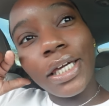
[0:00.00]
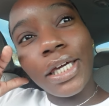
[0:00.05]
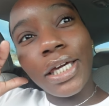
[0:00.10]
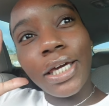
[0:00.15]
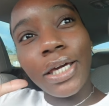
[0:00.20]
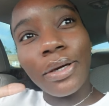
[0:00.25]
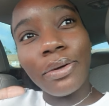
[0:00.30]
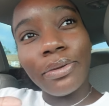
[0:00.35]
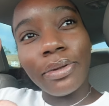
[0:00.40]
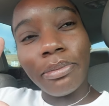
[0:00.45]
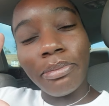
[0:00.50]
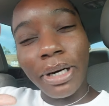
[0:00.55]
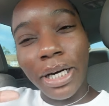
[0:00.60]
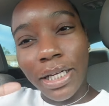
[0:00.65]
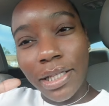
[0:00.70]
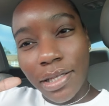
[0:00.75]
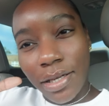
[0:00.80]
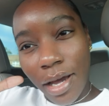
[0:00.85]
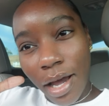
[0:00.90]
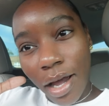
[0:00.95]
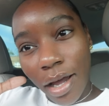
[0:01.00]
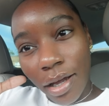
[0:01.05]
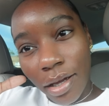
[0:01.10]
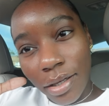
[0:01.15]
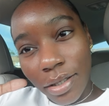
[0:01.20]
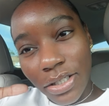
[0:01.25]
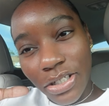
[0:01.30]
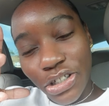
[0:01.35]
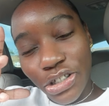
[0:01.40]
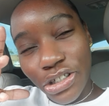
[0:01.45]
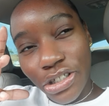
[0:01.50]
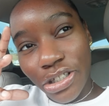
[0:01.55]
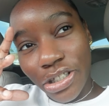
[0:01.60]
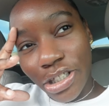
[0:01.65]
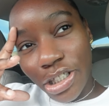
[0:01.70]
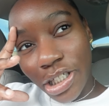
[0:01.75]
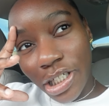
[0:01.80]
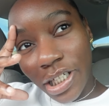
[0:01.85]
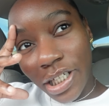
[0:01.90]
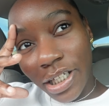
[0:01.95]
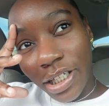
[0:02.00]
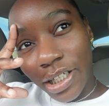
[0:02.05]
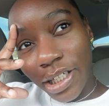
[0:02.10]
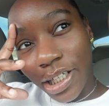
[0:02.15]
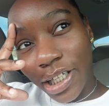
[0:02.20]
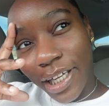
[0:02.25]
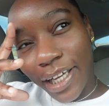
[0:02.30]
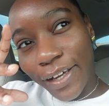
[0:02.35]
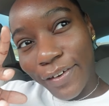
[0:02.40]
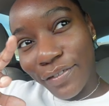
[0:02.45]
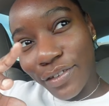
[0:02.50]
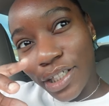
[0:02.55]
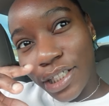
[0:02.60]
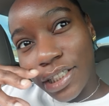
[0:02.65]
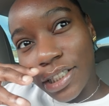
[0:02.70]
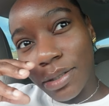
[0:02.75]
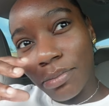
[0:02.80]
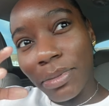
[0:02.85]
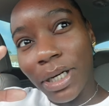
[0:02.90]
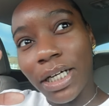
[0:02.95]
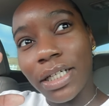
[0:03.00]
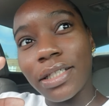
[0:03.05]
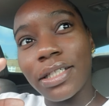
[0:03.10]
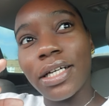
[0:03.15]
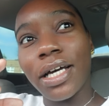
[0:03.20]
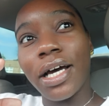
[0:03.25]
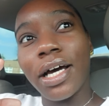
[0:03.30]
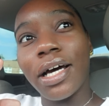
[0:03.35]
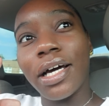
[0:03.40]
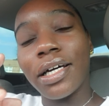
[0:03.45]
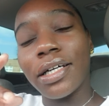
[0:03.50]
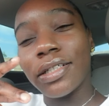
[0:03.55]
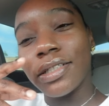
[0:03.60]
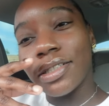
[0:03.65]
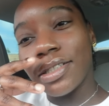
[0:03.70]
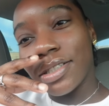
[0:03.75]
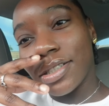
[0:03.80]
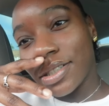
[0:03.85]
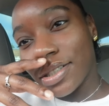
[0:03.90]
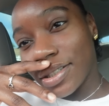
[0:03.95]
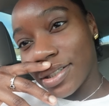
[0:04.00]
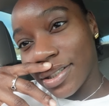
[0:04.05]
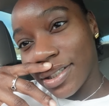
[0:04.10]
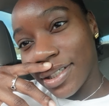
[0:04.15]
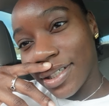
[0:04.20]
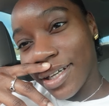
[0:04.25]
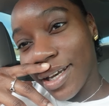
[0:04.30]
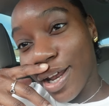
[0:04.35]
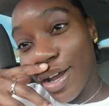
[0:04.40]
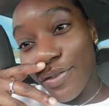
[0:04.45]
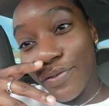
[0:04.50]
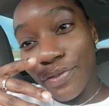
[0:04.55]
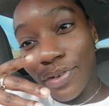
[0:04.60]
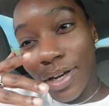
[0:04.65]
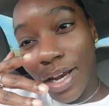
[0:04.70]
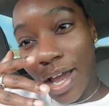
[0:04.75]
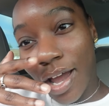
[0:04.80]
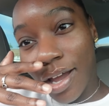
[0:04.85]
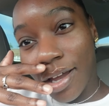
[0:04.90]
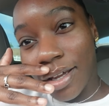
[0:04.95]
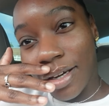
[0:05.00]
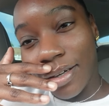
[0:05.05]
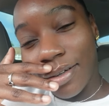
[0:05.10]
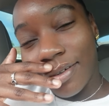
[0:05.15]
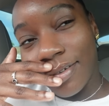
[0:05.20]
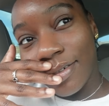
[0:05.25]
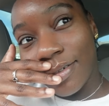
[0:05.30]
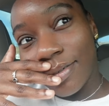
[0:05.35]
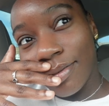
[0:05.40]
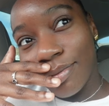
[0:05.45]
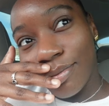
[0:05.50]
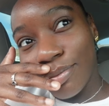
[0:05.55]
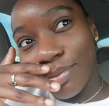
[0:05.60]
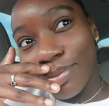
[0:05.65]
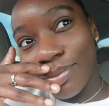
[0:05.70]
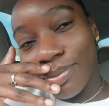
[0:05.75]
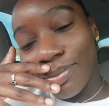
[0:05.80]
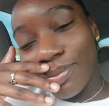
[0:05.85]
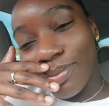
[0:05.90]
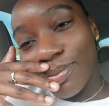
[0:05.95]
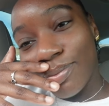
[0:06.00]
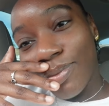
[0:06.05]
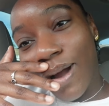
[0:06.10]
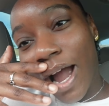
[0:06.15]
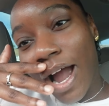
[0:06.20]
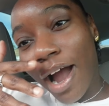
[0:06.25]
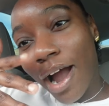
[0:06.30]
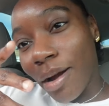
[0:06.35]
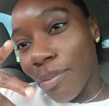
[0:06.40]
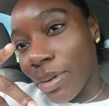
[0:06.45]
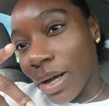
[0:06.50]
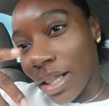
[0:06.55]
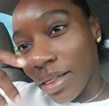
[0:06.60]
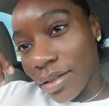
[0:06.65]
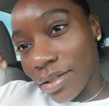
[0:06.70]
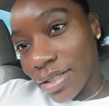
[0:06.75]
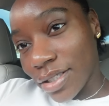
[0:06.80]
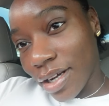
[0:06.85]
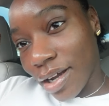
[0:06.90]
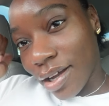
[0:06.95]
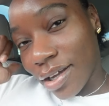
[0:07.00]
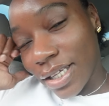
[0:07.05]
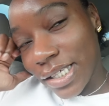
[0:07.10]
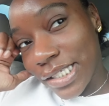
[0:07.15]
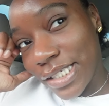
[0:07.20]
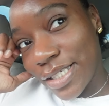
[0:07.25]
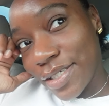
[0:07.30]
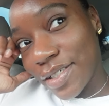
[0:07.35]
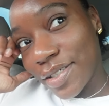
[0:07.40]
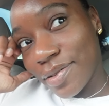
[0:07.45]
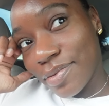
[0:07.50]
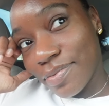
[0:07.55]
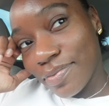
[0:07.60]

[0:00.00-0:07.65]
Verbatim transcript: cue the montage. If there's a montage, if not, I apologize.